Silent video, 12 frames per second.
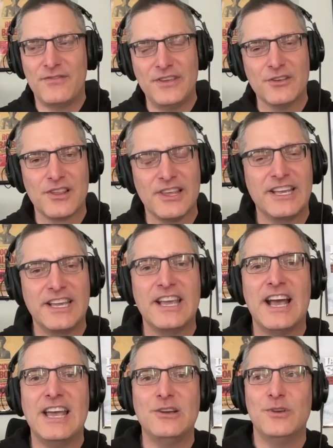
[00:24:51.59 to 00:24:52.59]
feels like a
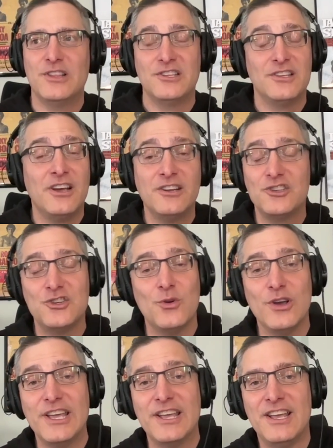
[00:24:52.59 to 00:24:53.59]
guy who has a ton of
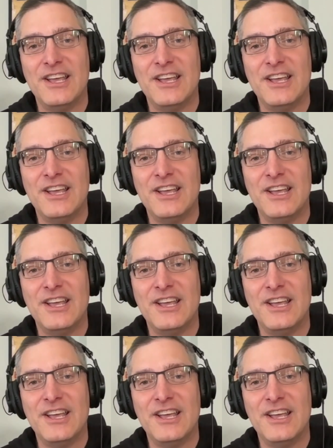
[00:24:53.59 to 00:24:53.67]
joy